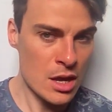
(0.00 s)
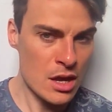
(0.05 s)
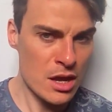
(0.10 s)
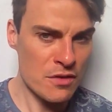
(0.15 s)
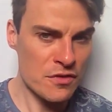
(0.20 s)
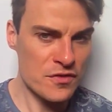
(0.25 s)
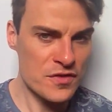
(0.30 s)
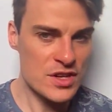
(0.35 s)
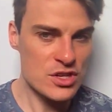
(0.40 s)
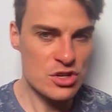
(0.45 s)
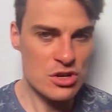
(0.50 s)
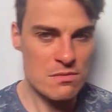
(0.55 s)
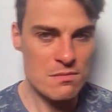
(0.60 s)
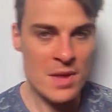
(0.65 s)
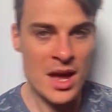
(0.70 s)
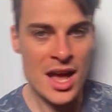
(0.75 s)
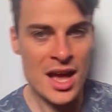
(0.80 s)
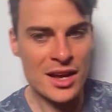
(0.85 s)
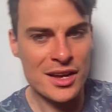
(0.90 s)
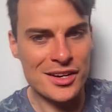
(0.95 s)
efficient
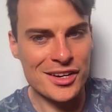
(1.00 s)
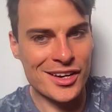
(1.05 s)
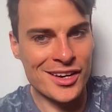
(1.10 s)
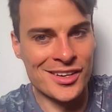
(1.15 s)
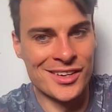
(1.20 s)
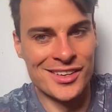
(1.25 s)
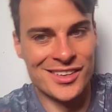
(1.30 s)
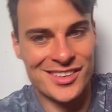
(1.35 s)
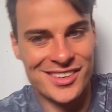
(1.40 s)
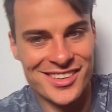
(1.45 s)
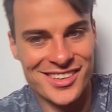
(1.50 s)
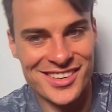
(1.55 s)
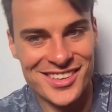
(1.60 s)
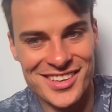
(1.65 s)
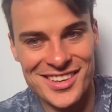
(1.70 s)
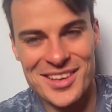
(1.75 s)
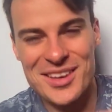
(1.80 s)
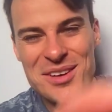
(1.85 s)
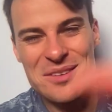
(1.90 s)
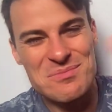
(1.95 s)
marketer.
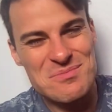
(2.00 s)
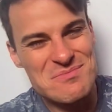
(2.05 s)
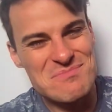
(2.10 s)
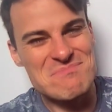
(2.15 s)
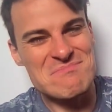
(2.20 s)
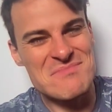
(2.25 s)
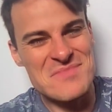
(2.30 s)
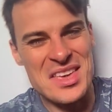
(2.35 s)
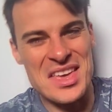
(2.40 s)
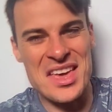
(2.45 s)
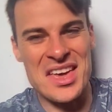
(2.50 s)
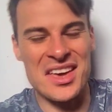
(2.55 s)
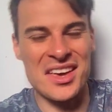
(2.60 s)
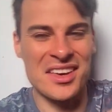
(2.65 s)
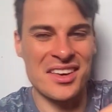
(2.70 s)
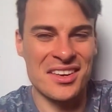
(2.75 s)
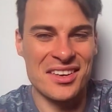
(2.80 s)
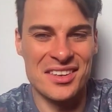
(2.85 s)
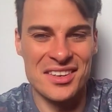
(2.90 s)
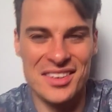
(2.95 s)
Meh.
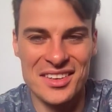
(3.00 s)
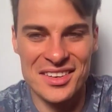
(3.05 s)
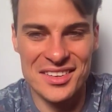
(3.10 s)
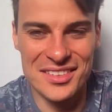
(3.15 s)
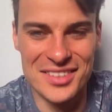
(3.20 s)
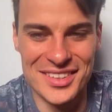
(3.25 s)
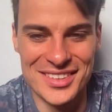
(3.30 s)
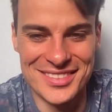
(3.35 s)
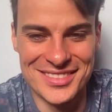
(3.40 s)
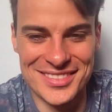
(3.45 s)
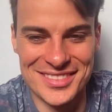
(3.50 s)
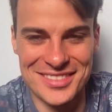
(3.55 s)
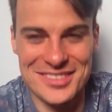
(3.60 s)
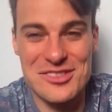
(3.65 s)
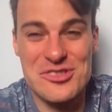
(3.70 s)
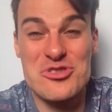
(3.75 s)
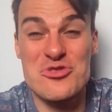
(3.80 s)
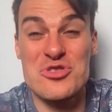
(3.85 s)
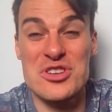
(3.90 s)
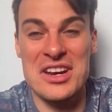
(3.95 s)

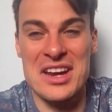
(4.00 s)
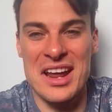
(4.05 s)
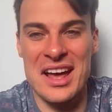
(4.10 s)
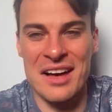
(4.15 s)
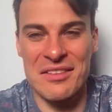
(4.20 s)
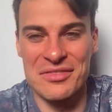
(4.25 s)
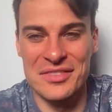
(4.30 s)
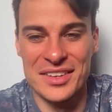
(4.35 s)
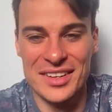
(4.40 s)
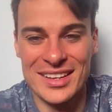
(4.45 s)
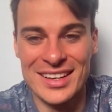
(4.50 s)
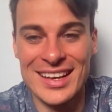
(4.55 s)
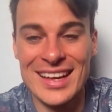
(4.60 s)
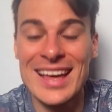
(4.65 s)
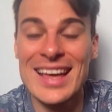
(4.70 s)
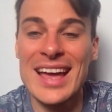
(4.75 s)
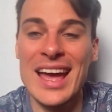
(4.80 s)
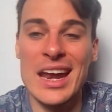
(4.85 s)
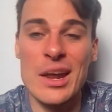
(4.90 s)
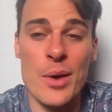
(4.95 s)
Good enough.
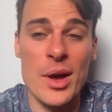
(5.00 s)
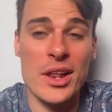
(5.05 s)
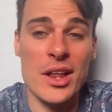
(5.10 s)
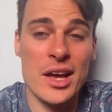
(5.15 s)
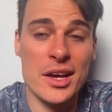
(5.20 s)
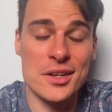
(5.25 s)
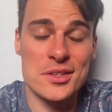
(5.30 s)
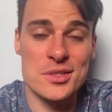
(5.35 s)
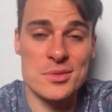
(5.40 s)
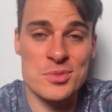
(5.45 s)
Anyway, like and